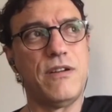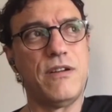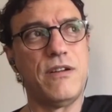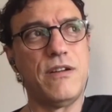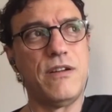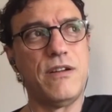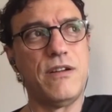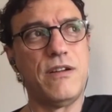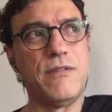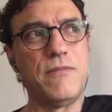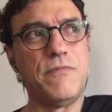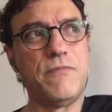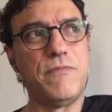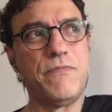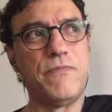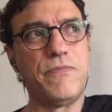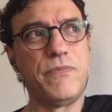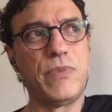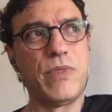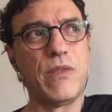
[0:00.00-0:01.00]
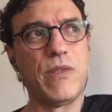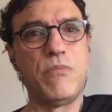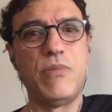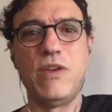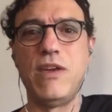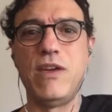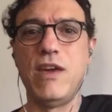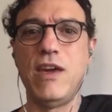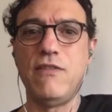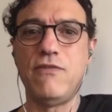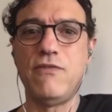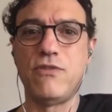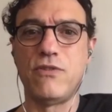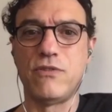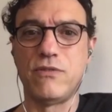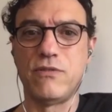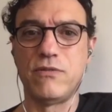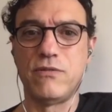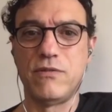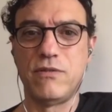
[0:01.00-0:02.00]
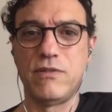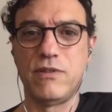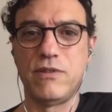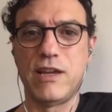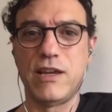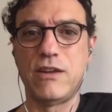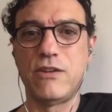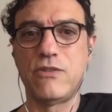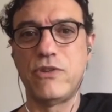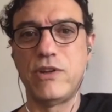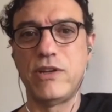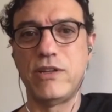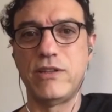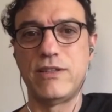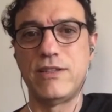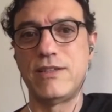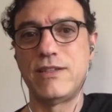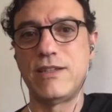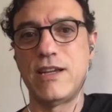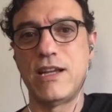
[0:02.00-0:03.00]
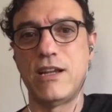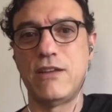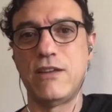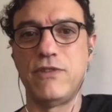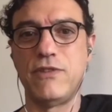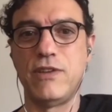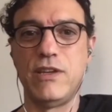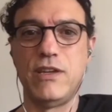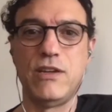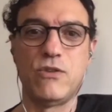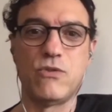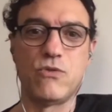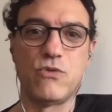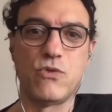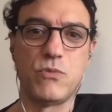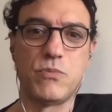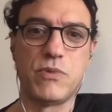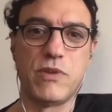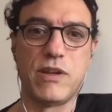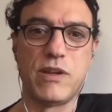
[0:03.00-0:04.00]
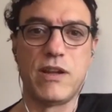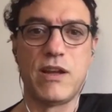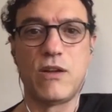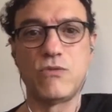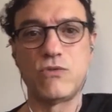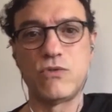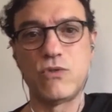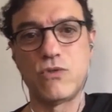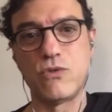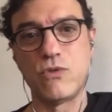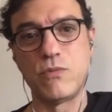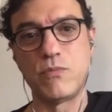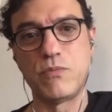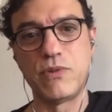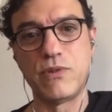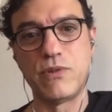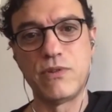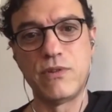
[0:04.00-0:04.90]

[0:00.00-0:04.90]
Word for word: um, behavior, like create this kind of in group and out group.